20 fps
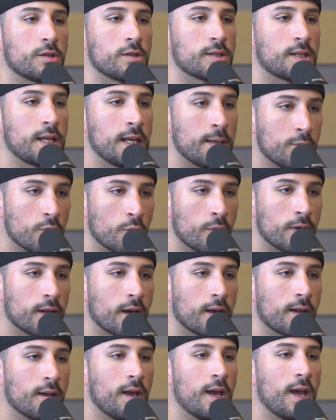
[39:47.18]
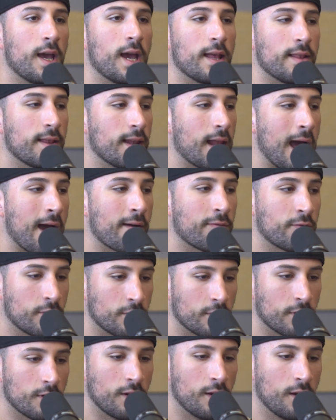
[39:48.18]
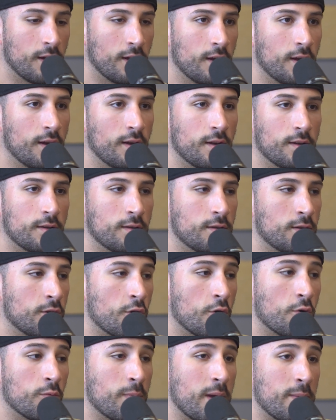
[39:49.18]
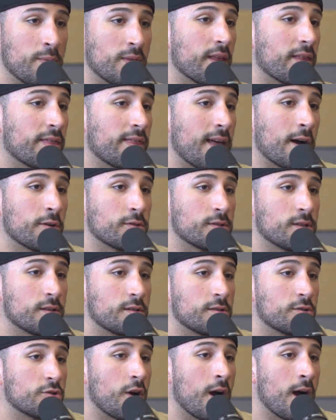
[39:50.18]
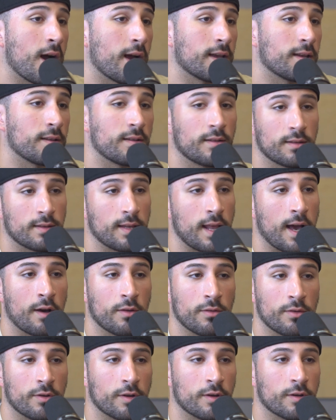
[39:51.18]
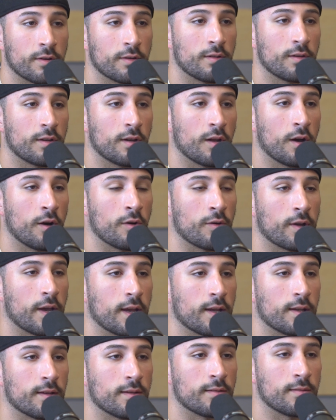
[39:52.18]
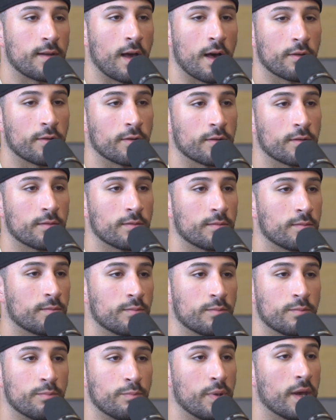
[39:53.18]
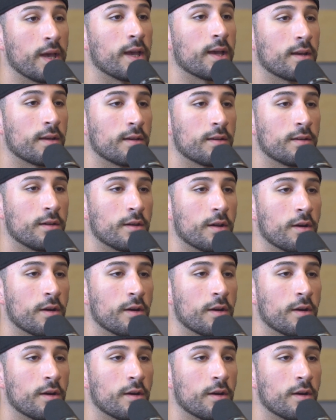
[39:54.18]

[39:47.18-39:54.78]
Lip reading: just keep doing that. And then after, maybe the 1,000th try, now they're okay. Now they're big. You